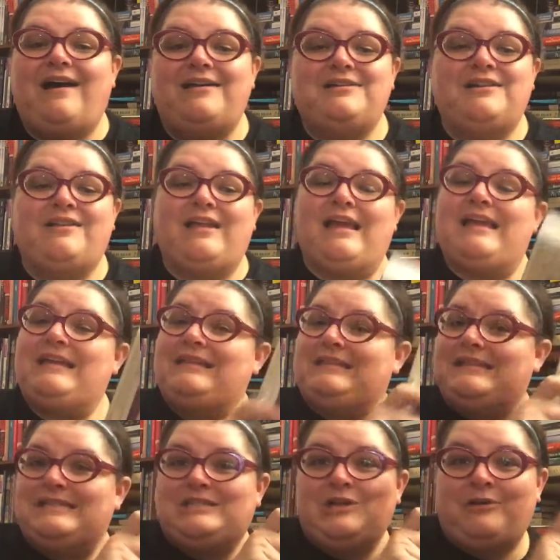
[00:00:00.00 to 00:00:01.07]
You're like,
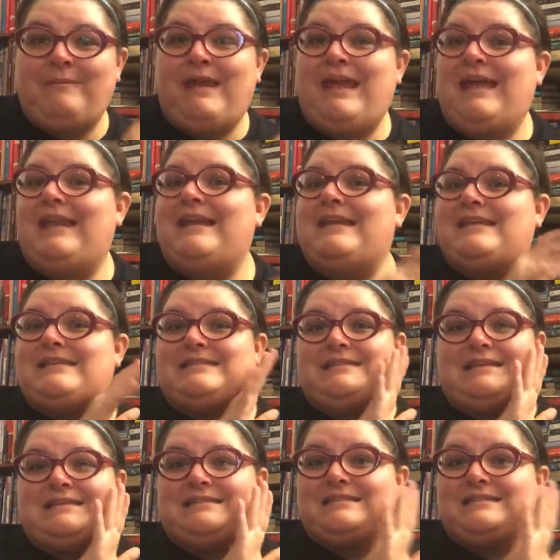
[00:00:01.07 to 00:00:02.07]
this young man is,